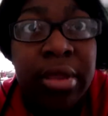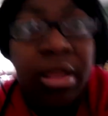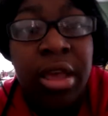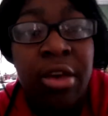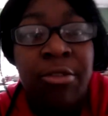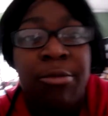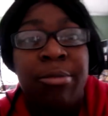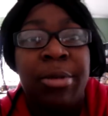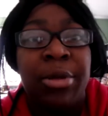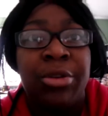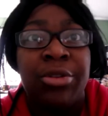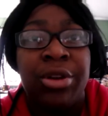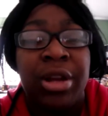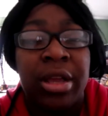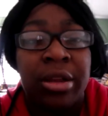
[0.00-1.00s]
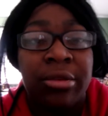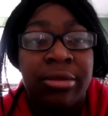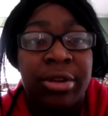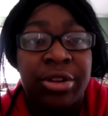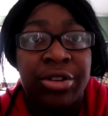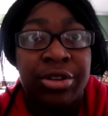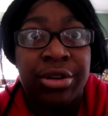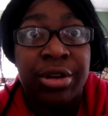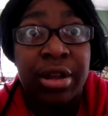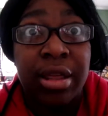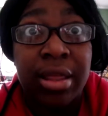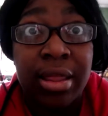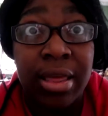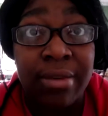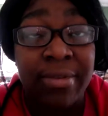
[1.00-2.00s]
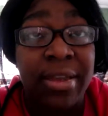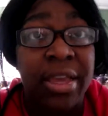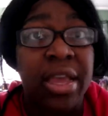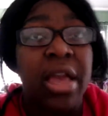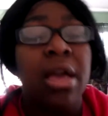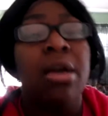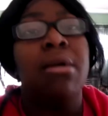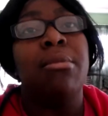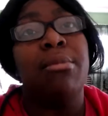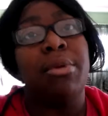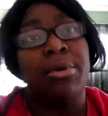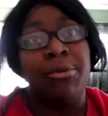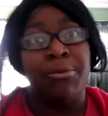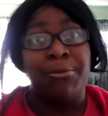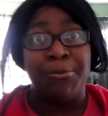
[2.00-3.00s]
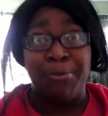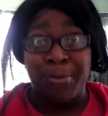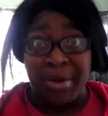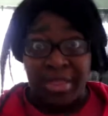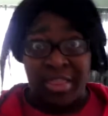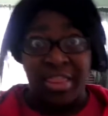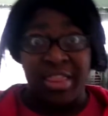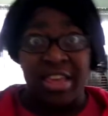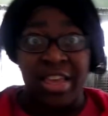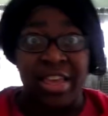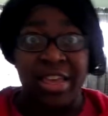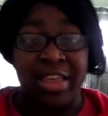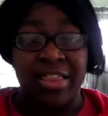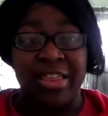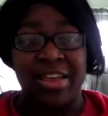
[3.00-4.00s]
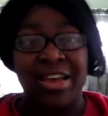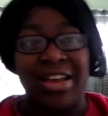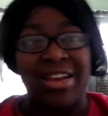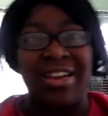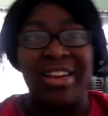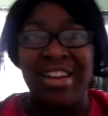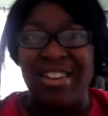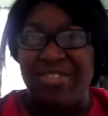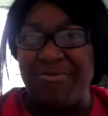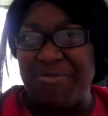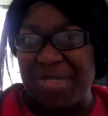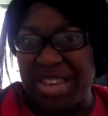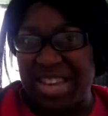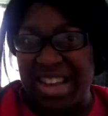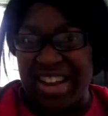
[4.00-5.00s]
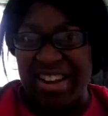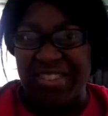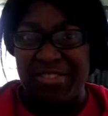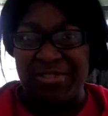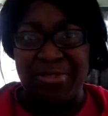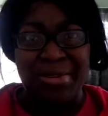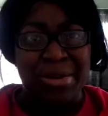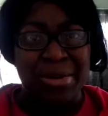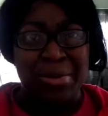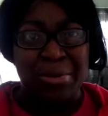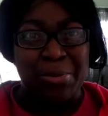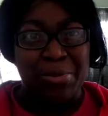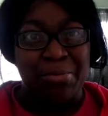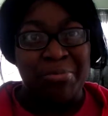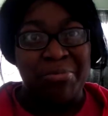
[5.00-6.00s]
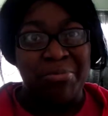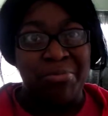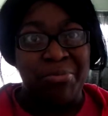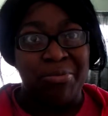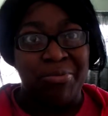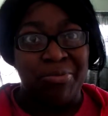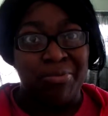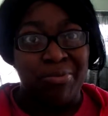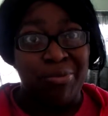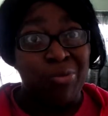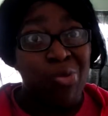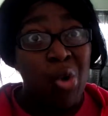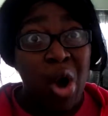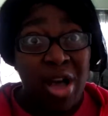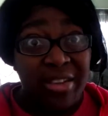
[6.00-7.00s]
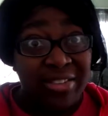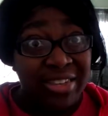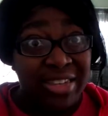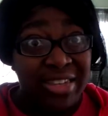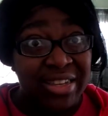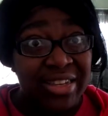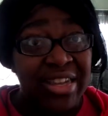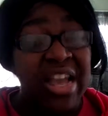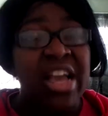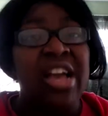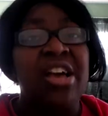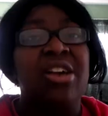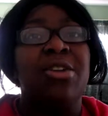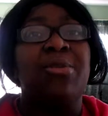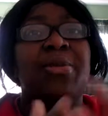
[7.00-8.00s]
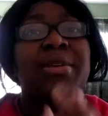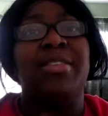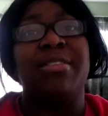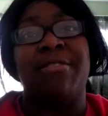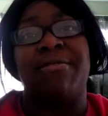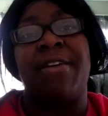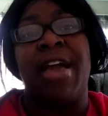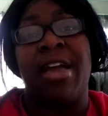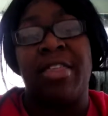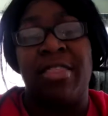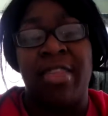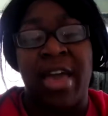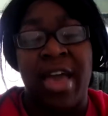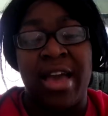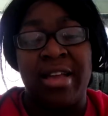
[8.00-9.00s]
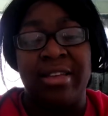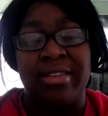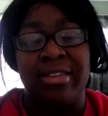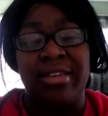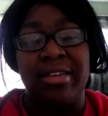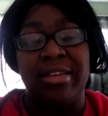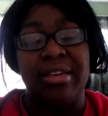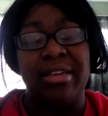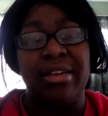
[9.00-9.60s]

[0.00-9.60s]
of Mildred and Richard Loving, but one thing that kind of left me kind of wanting was the fact that